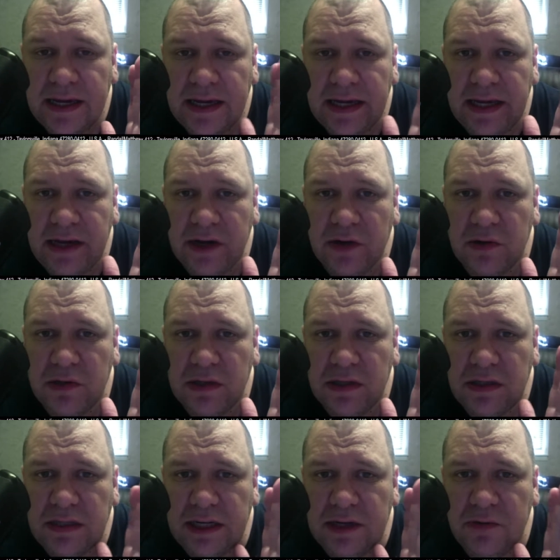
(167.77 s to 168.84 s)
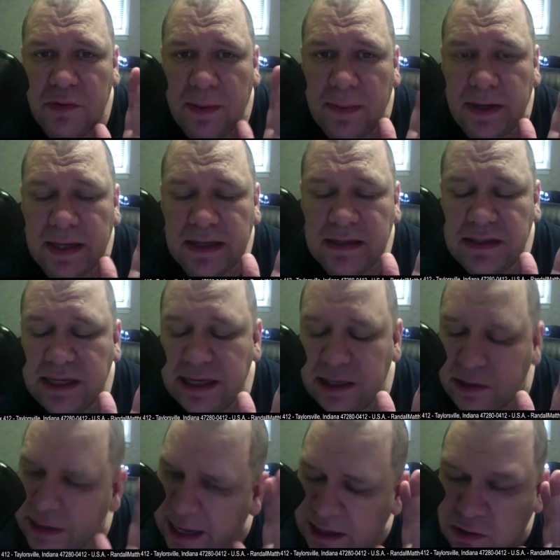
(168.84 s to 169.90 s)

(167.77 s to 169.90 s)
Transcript: EOS Rebel XT.